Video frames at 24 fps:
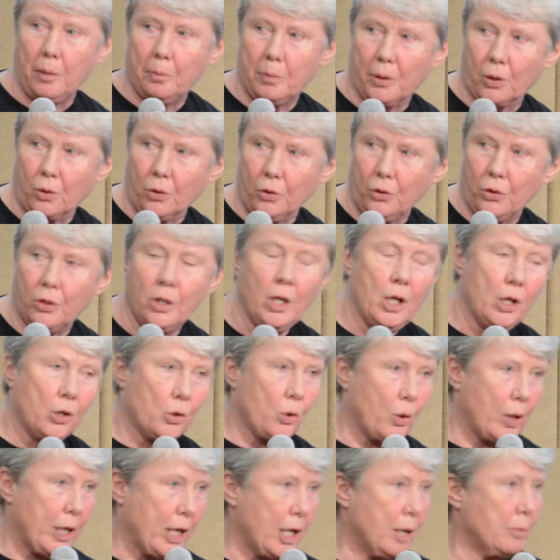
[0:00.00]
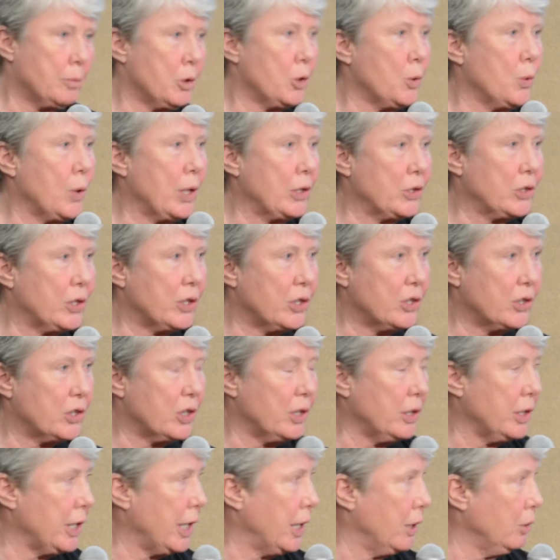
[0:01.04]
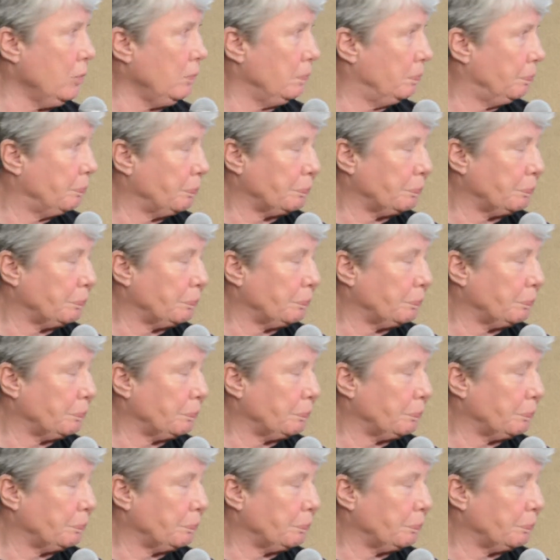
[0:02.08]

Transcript: birth, though I am a US citizen now,